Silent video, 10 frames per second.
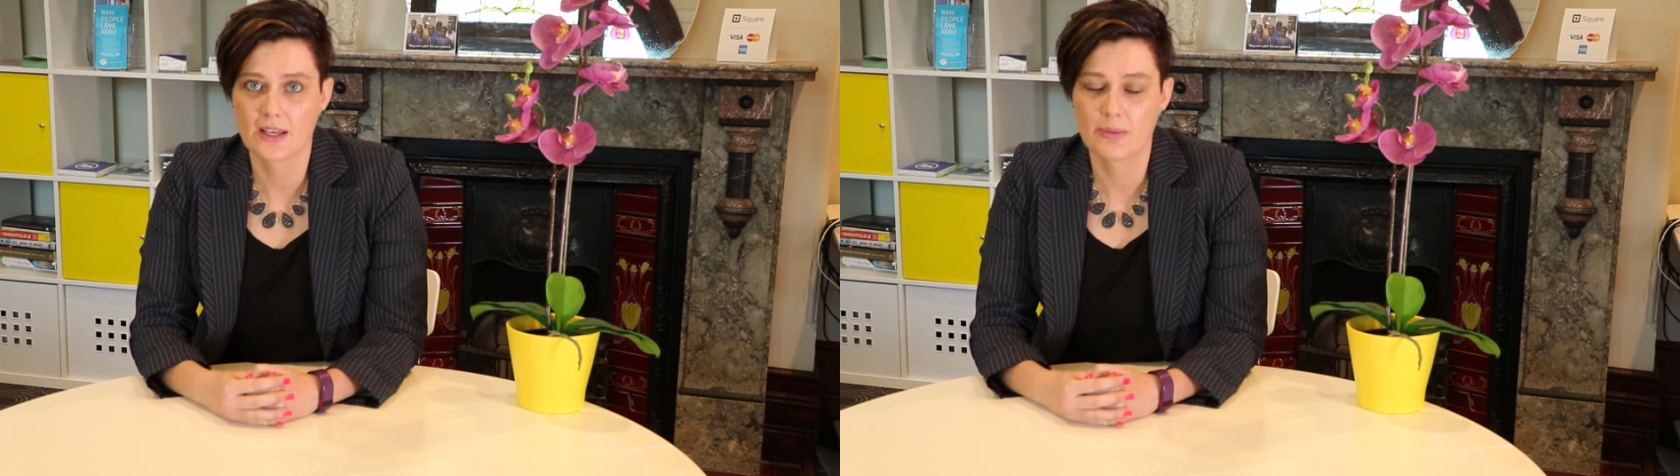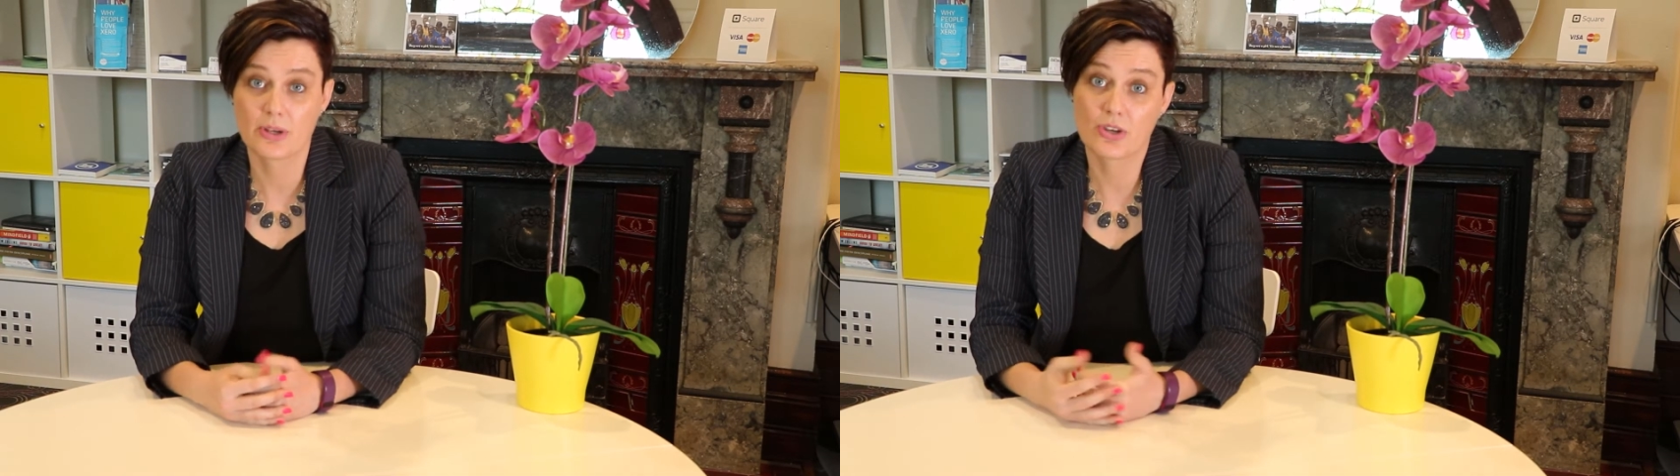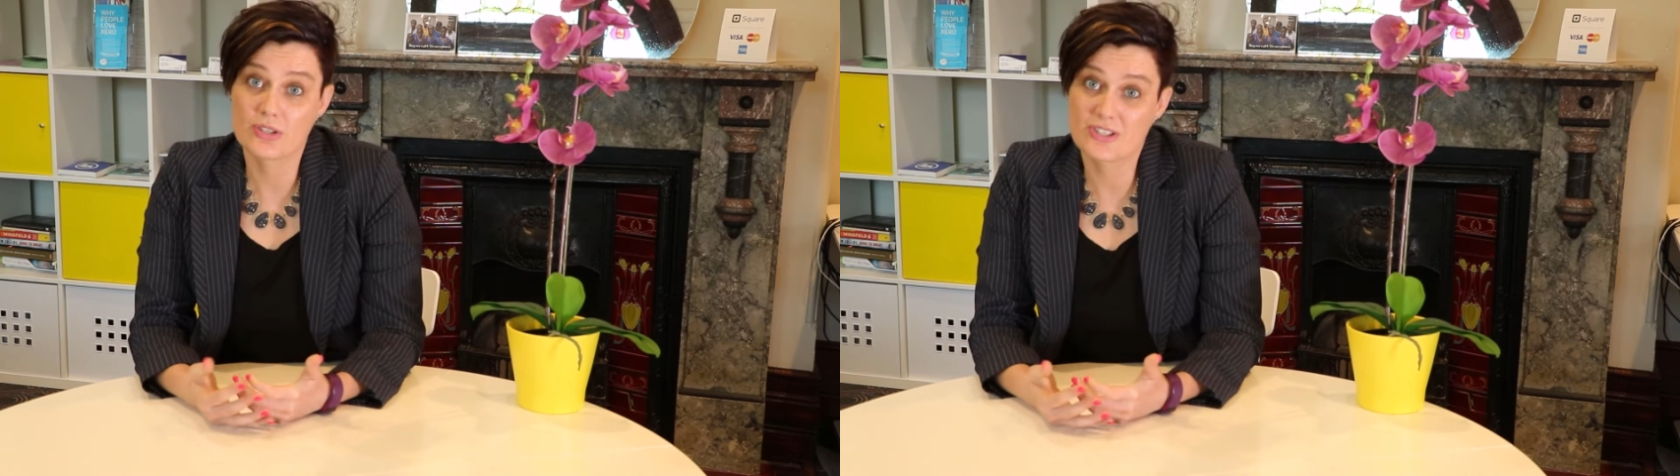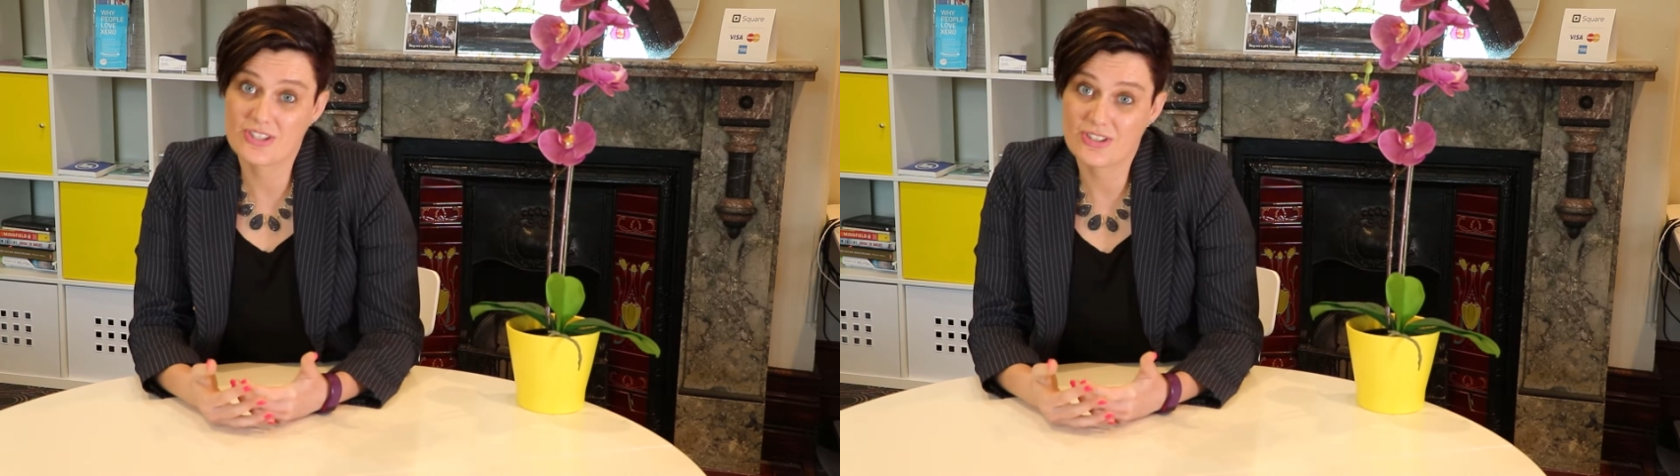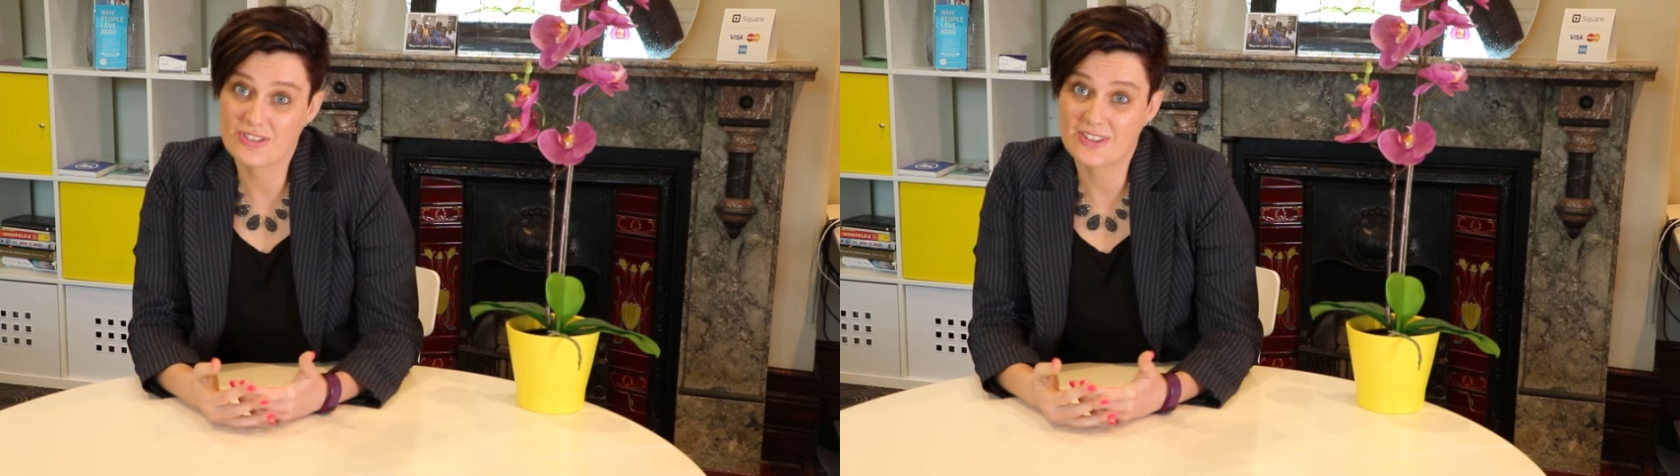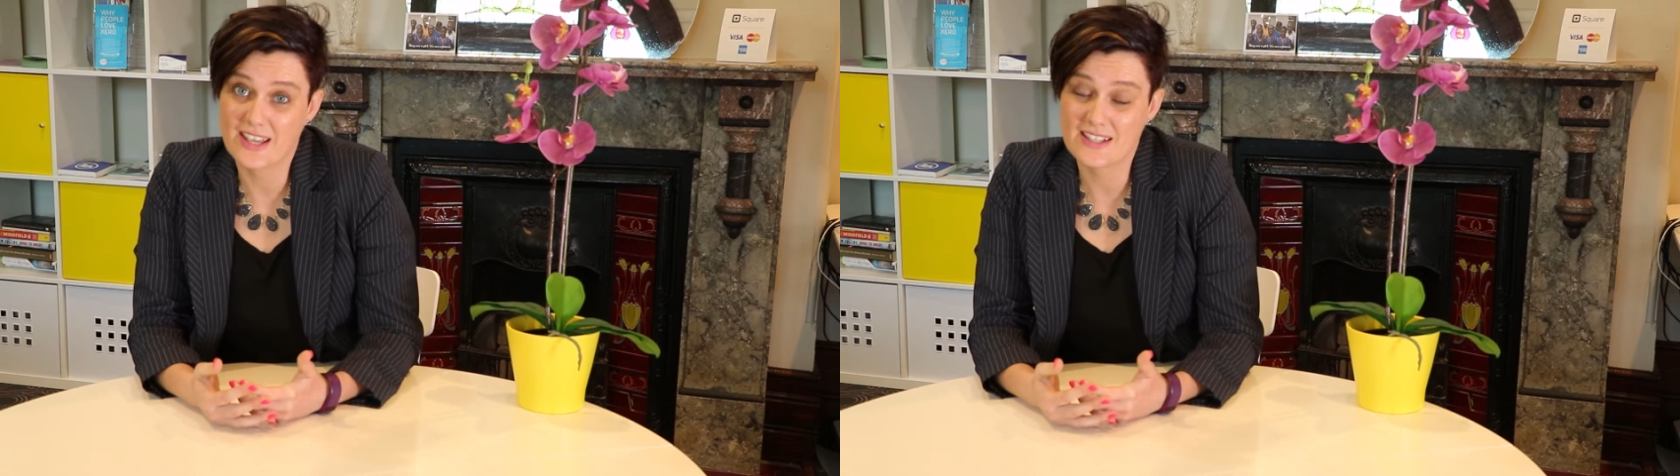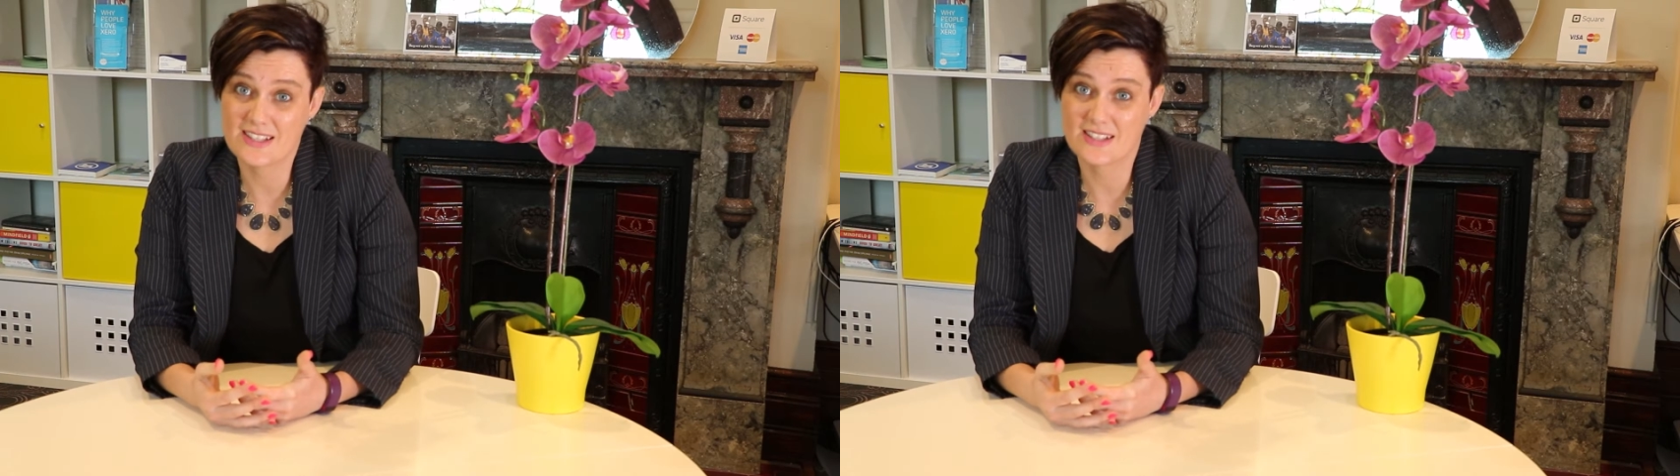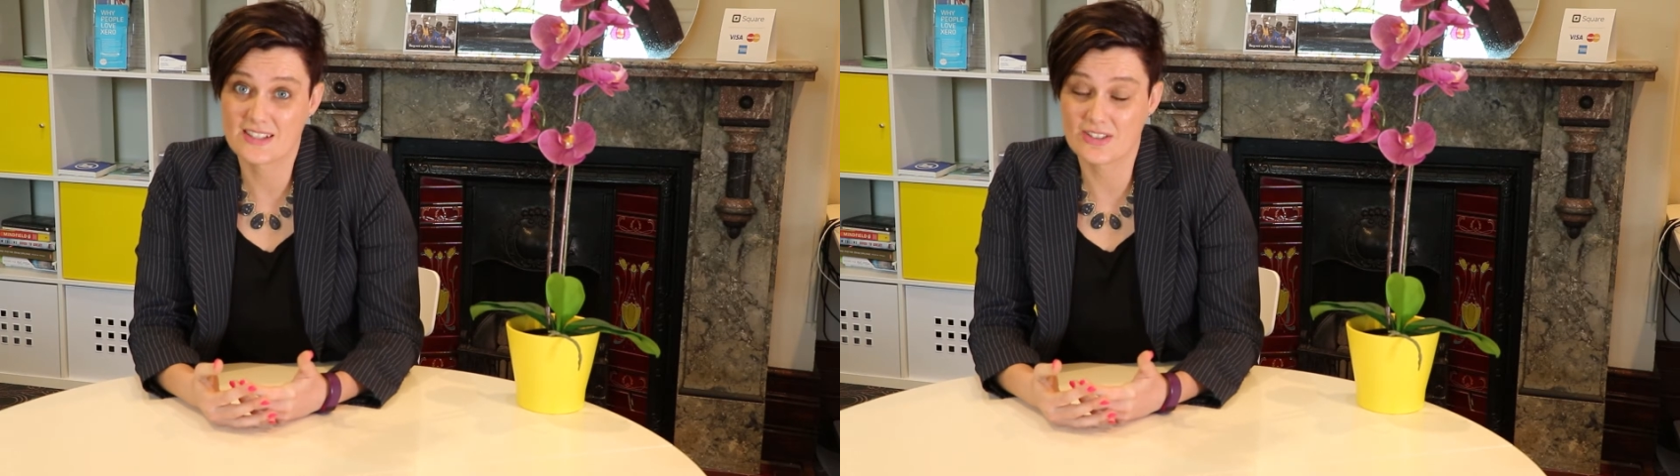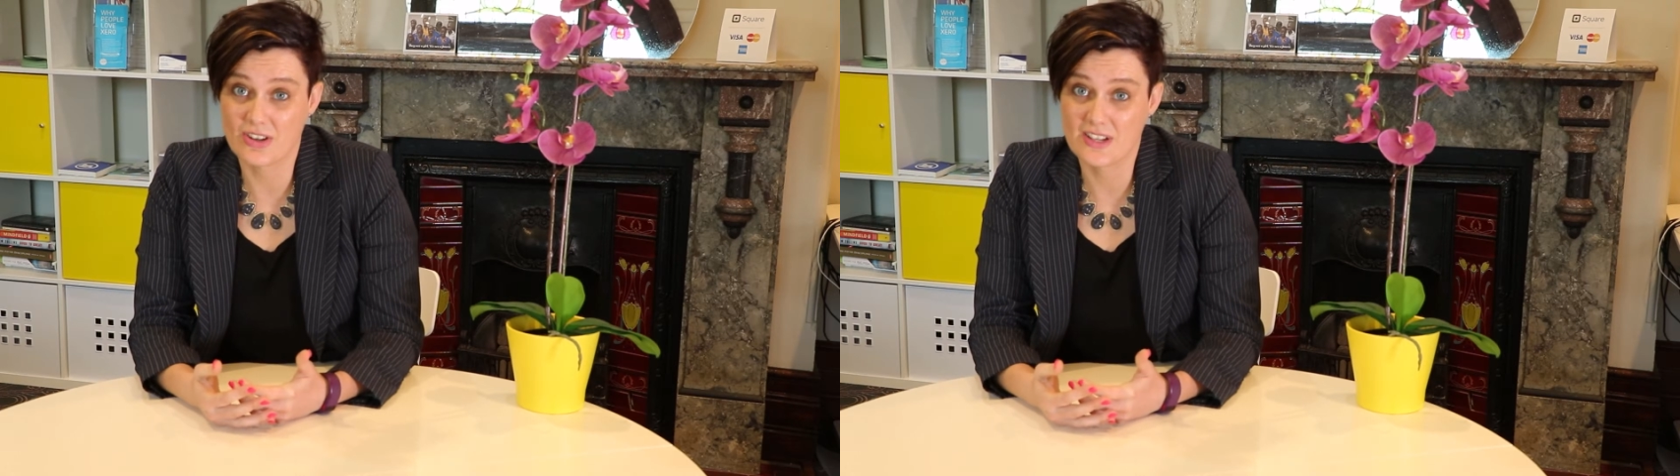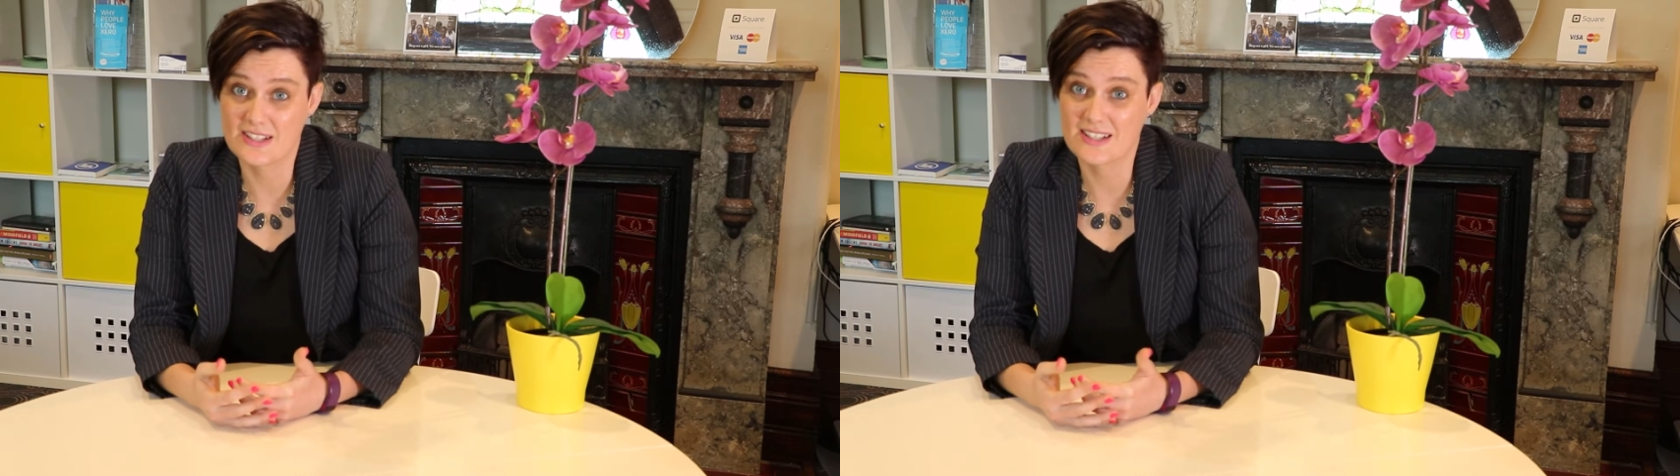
Because $2,000